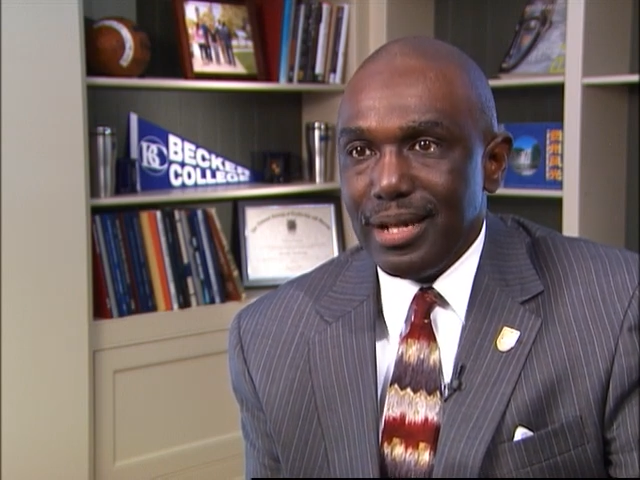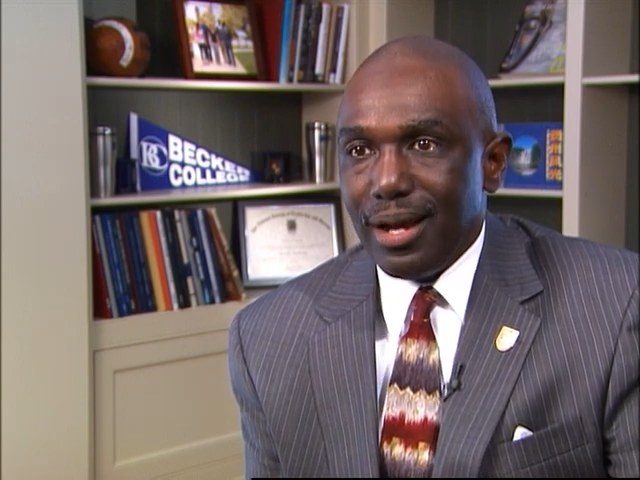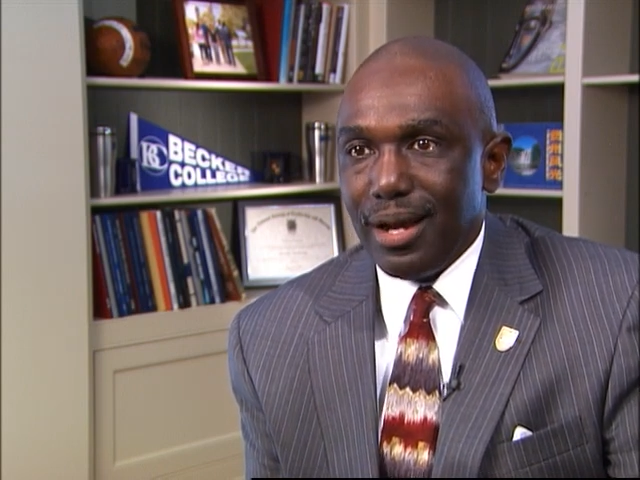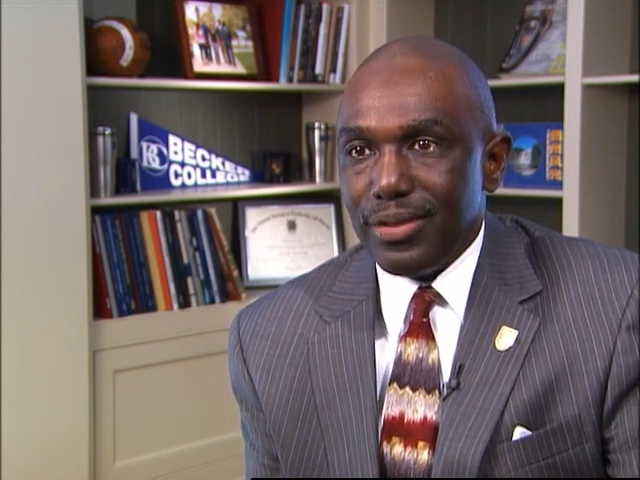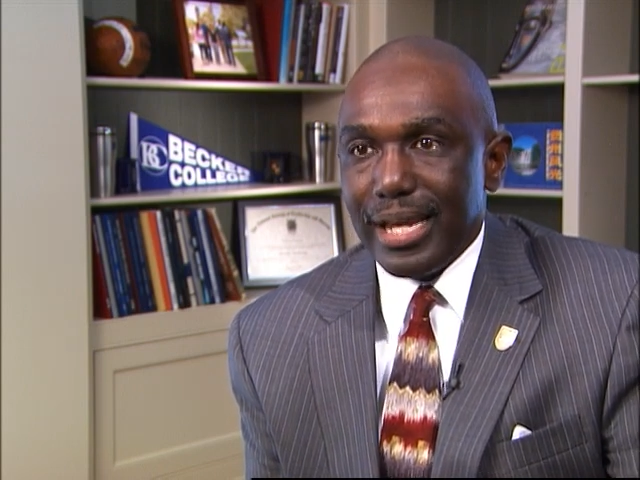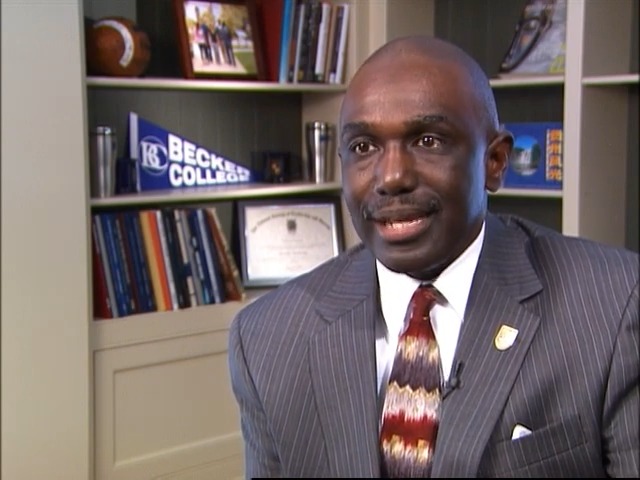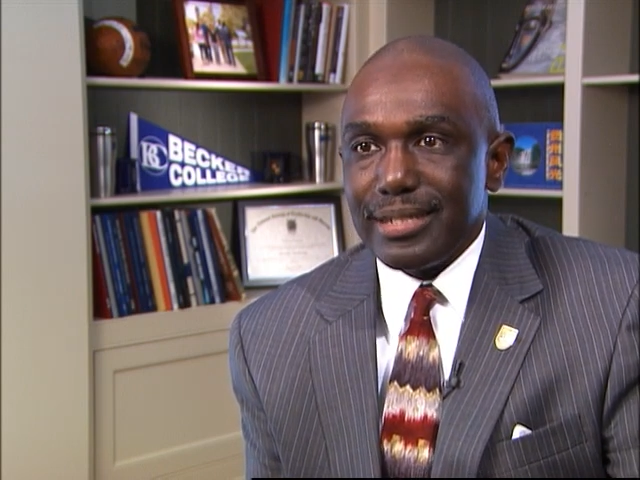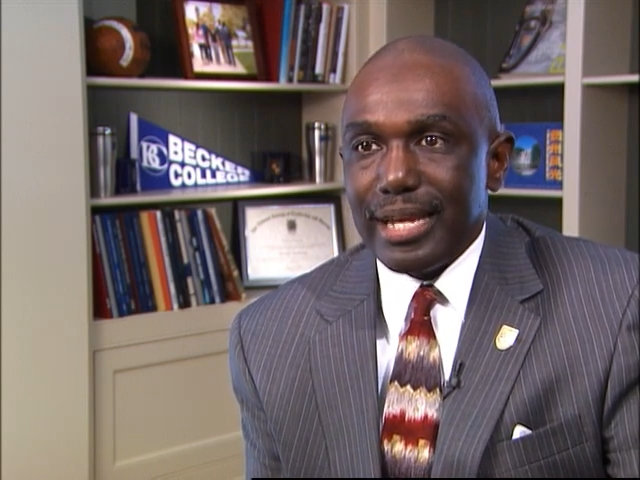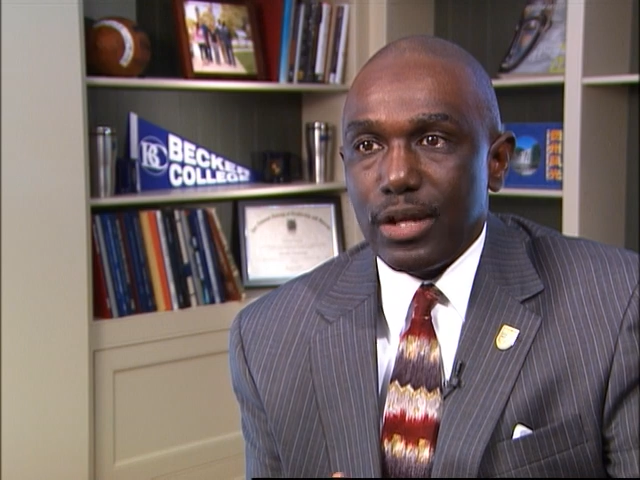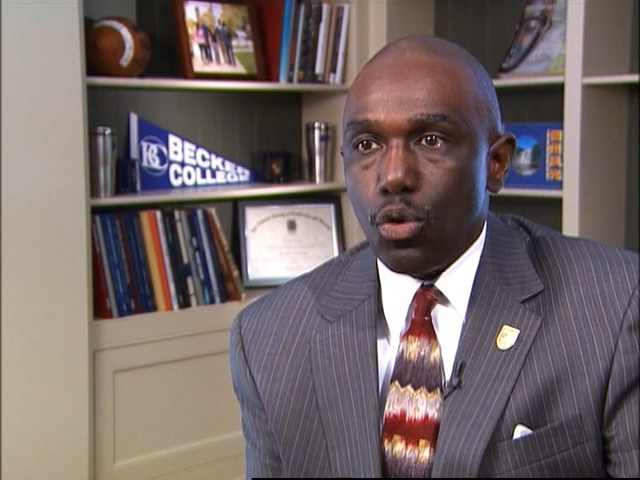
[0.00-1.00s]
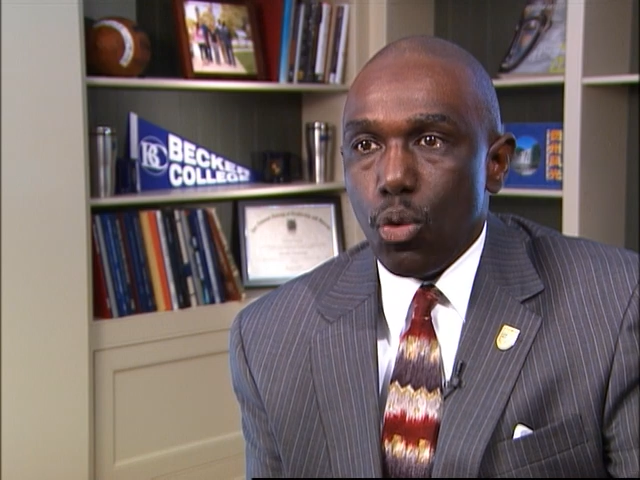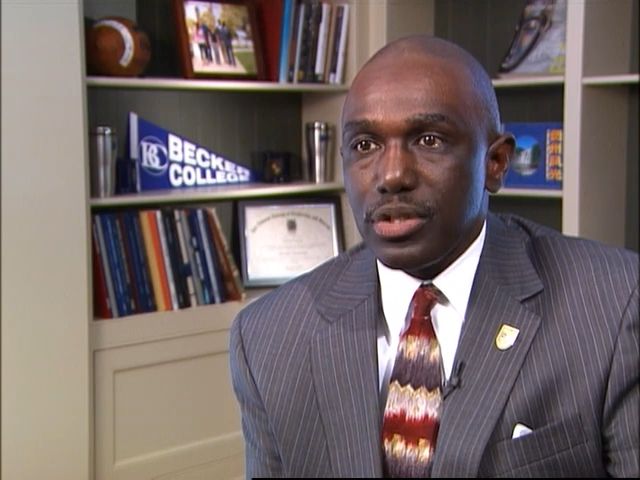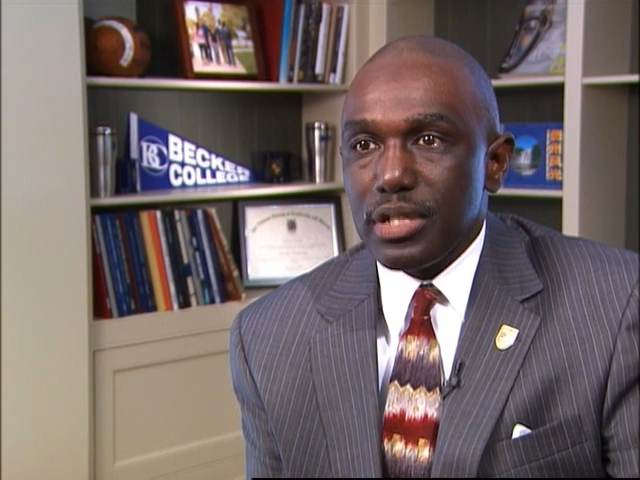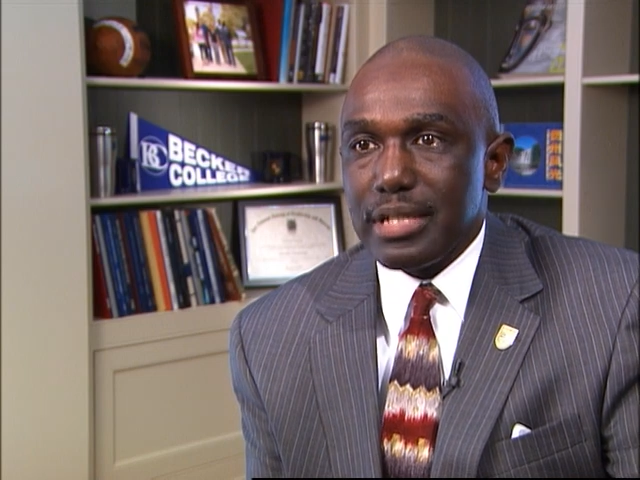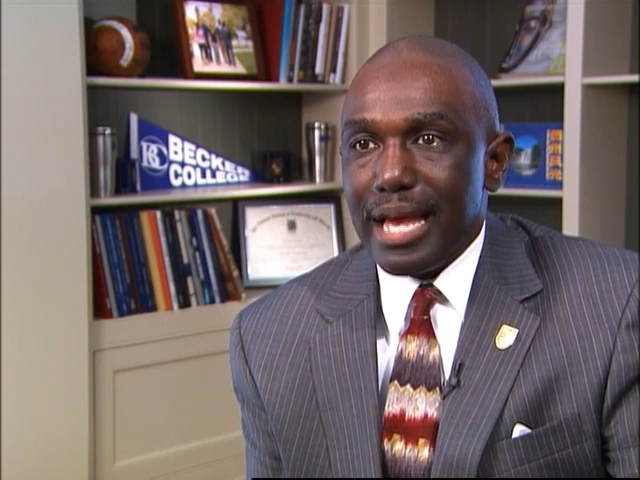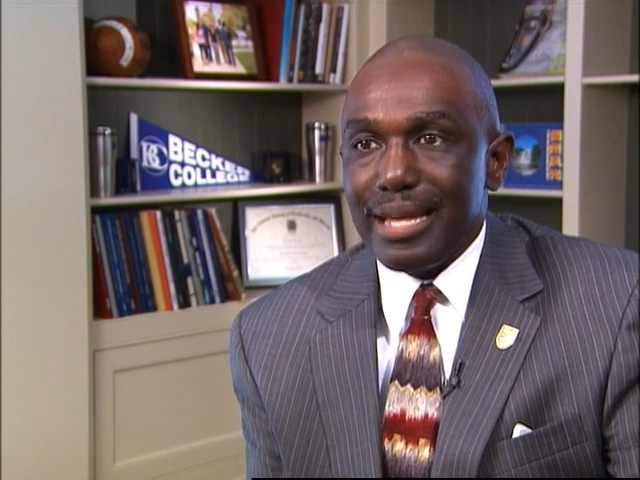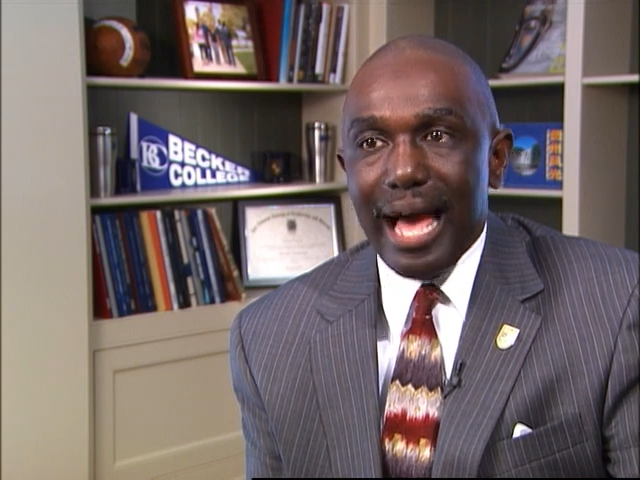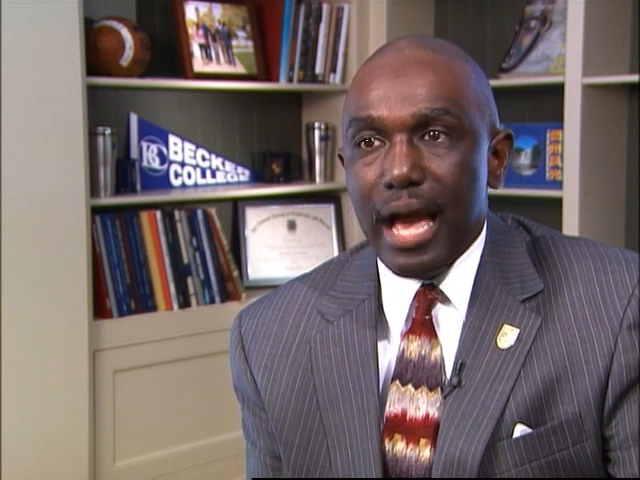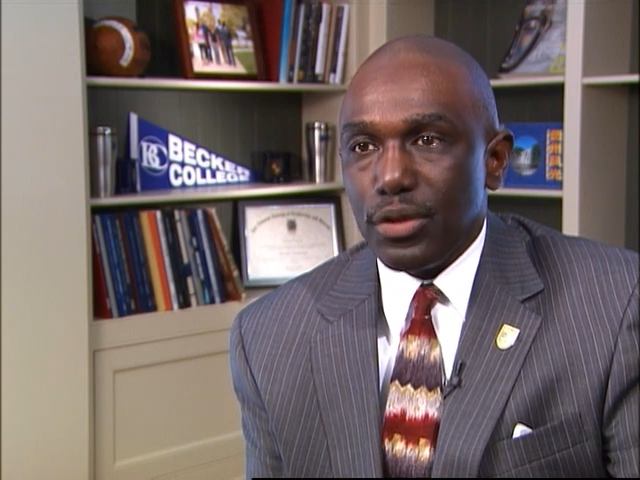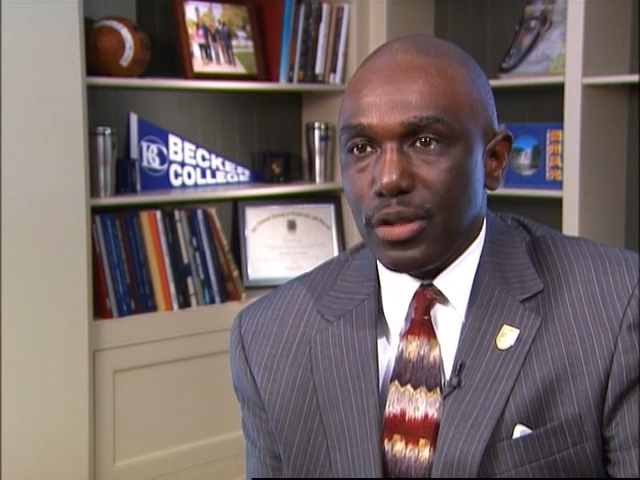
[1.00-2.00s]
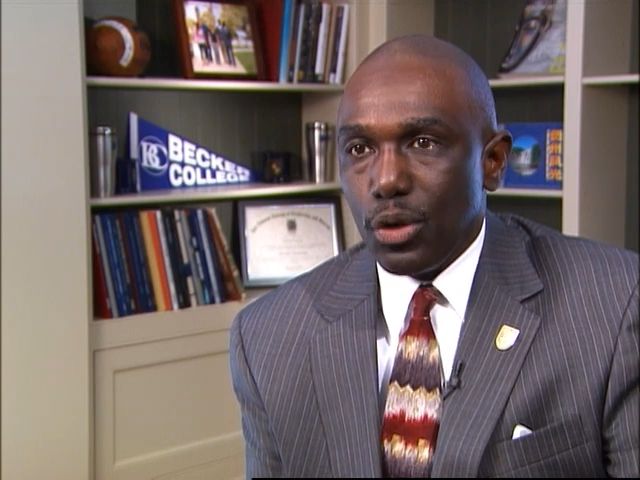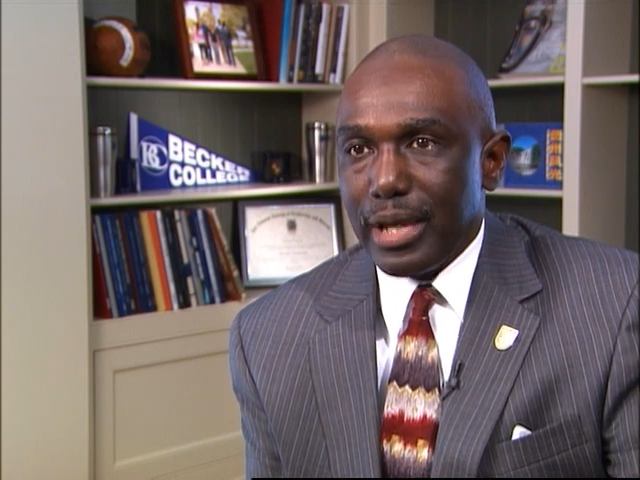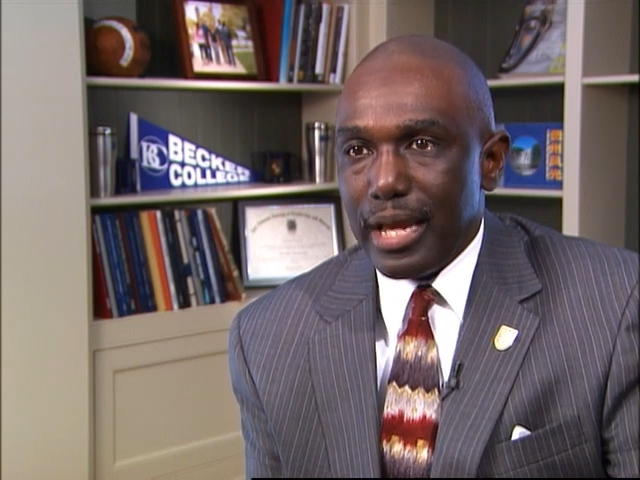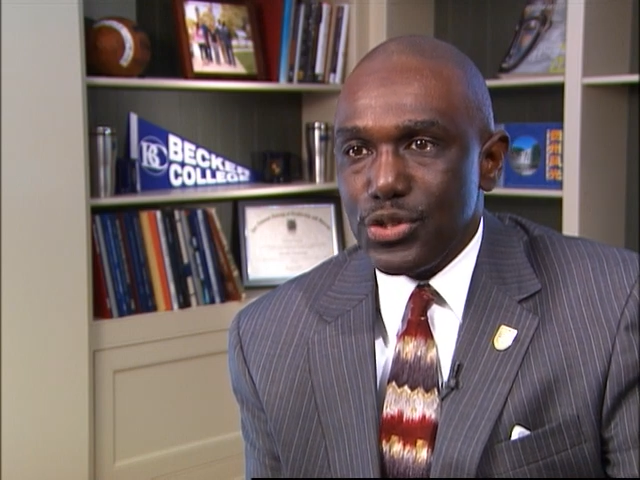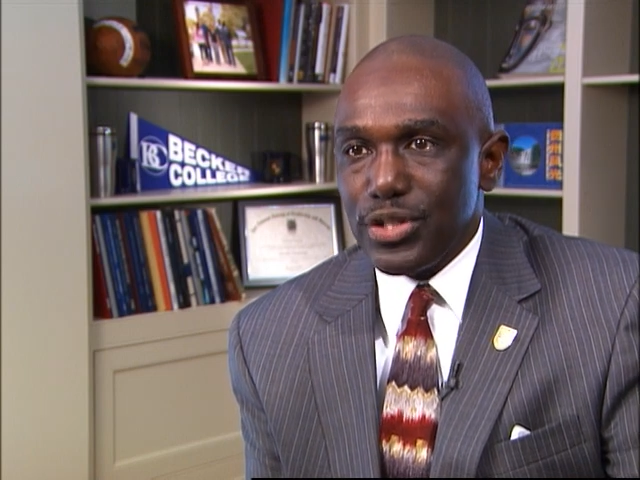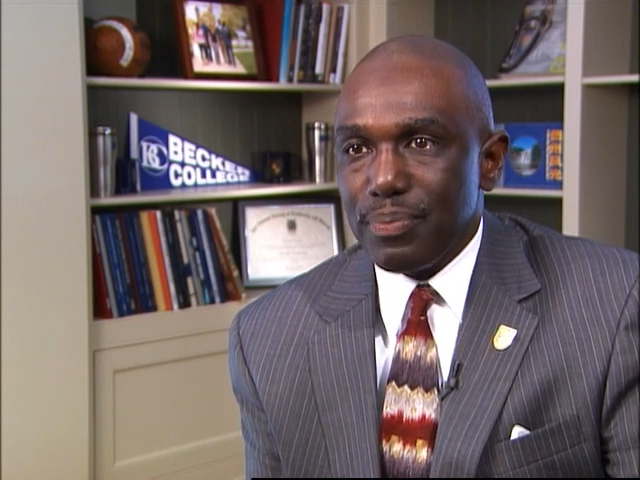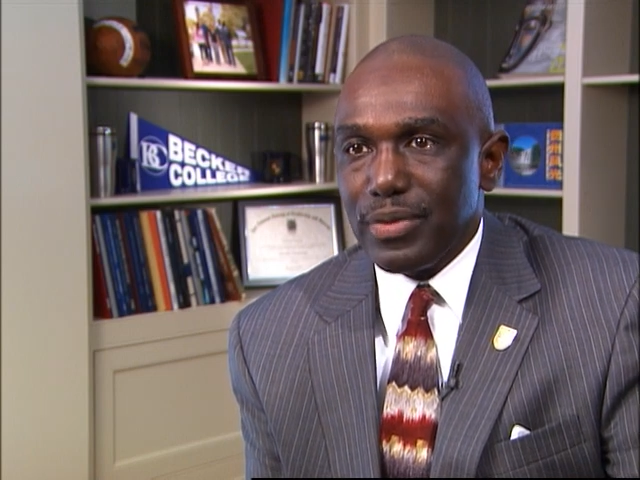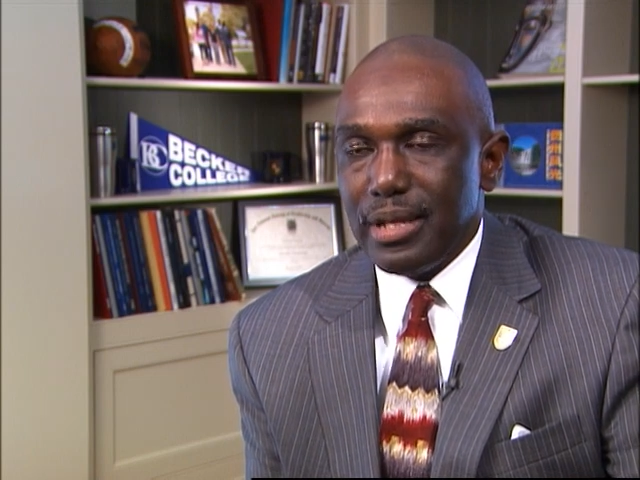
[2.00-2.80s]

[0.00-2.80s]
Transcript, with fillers: Uh, they can take courses at either location,